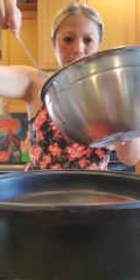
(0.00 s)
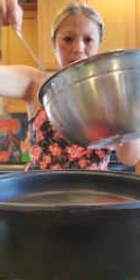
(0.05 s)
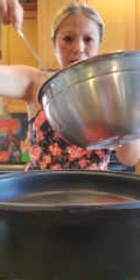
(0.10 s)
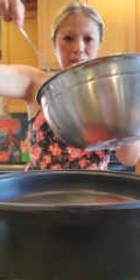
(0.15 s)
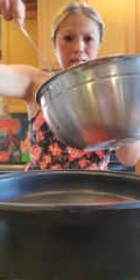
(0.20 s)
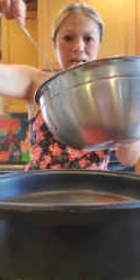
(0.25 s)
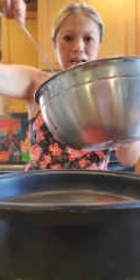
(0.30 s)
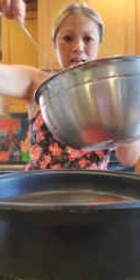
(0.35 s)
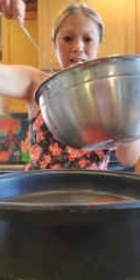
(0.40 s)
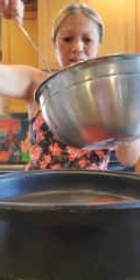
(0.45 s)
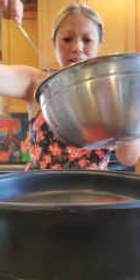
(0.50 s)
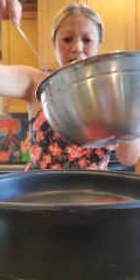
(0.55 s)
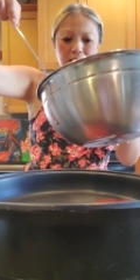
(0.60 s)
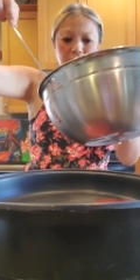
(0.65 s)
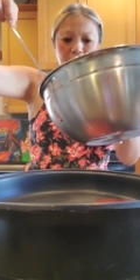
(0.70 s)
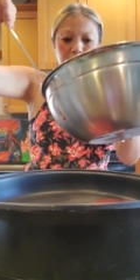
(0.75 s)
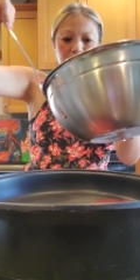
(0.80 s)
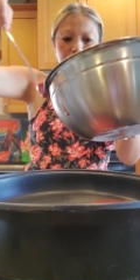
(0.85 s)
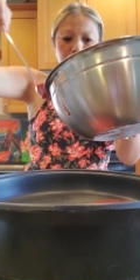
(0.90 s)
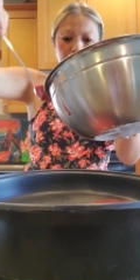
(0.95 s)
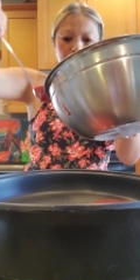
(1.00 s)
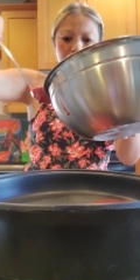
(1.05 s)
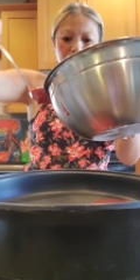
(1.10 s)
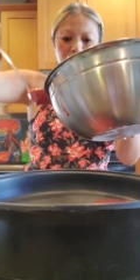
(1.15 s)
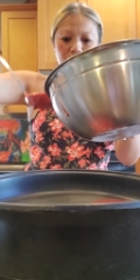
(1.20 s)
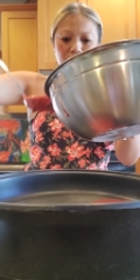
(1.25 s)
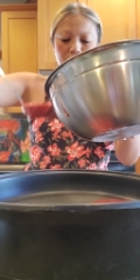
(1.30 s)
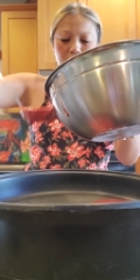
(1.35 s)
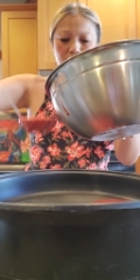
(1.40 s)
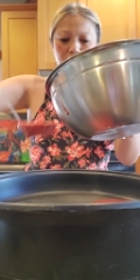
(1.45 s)
yeah, I think I can only
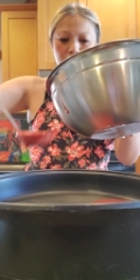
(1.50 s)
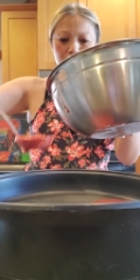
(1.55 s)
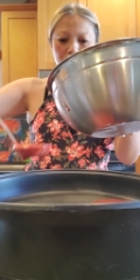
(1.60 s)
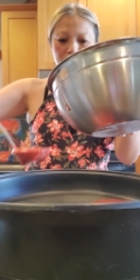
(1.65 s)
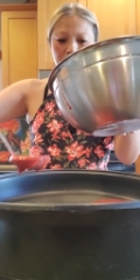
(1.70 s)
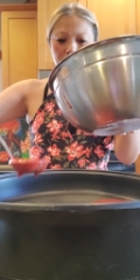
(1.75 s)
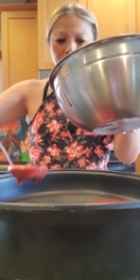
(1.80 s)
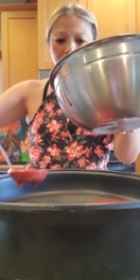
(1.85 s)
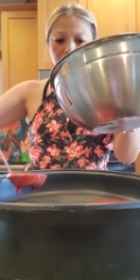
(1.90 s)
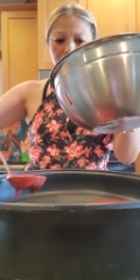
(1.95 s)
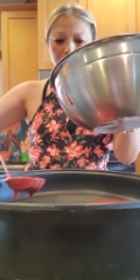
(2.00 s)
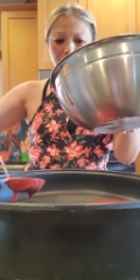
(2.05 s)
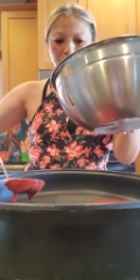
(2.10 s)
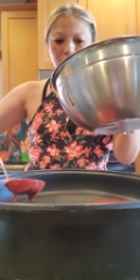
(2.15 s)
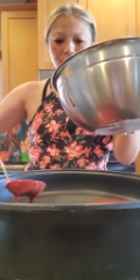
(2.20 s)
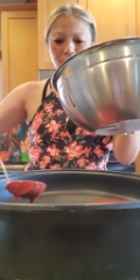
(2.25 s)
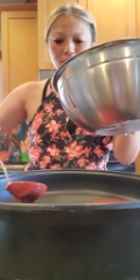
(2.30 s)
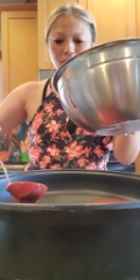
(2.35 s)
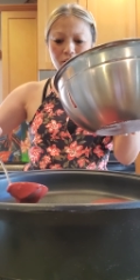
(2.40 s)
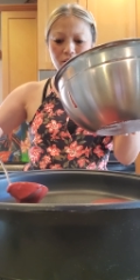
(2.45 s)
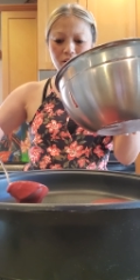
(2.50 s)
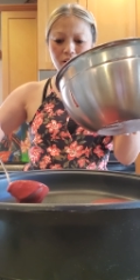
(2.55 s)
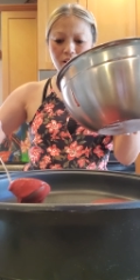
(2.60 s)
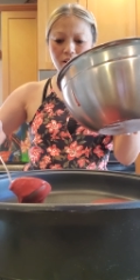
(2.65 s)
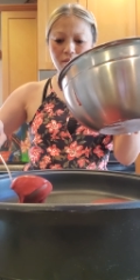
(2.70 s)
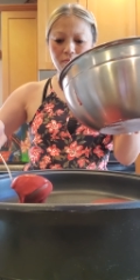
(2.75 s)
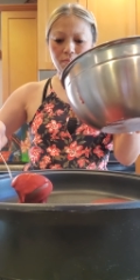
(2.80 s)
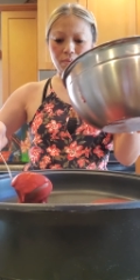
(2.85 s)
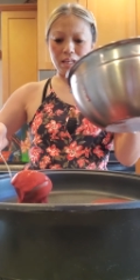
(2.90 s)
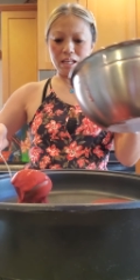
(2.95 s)
fit 3. Then they start kind
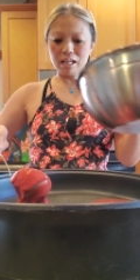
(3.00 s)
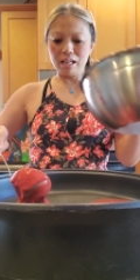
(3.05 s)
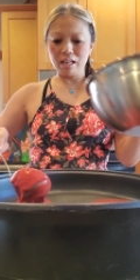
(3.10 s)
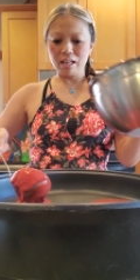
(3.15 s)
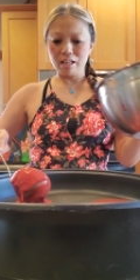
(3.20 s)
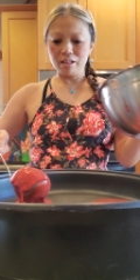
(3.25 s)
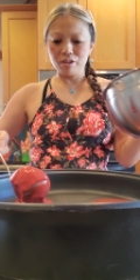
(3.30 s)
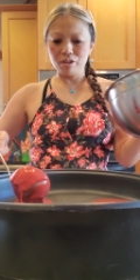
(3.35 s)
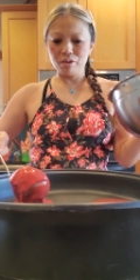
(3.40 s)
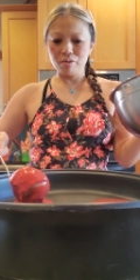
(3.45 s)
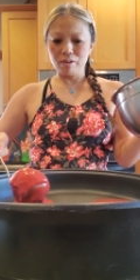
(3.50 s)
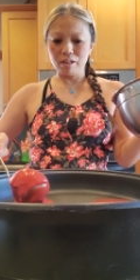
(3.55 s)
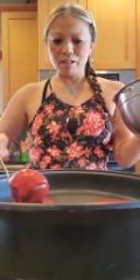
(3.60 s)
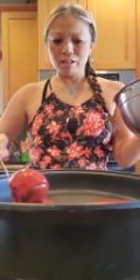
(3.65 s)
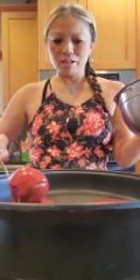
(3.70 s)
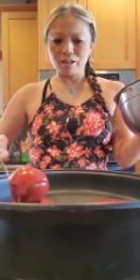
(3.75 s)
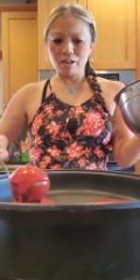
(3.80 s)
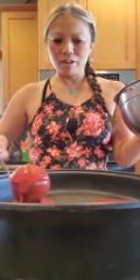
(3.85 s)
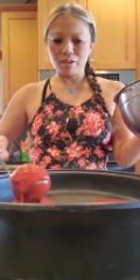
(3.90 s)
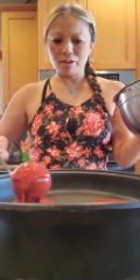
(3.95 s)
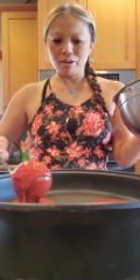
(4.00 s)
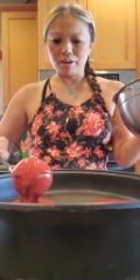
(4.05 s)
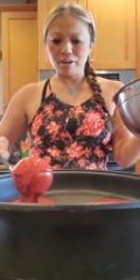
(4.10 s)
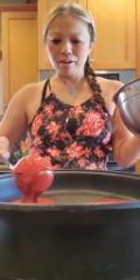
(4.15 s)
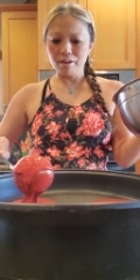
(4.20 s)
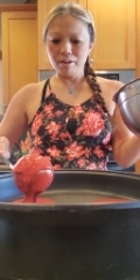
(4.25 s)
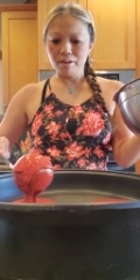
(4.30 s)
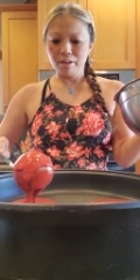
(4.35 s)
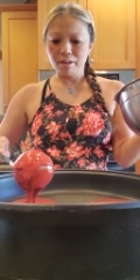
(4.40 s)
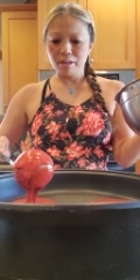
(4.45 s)
of bleeding into each other.